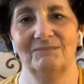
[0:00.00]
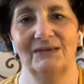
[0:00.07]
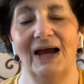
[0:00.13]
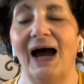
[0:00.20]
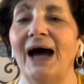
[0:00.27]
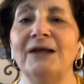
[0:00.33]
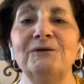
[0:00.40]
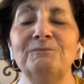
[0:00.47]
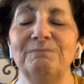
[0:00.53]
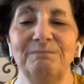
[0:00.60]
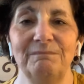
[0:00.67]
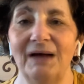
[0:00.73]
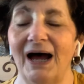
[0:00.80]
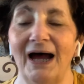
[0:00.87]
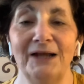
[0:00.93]
I
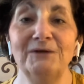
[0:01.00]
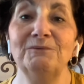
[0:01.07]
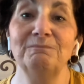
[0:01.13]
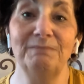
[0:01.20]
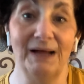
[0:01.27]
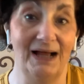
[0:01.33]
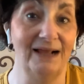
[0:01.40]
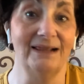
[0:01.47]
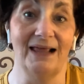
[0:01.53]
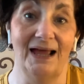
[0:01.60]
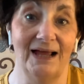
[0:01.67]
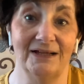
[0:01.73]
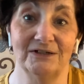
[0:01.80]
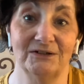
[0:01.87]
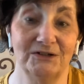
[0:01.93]
don't buy
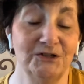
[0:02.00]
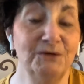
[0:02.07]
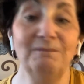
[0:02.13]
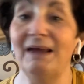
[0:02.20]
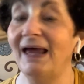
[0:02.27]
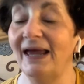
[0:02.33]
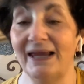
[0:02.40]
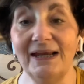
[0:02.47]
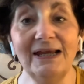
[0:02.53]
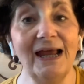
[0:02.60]
that. You may,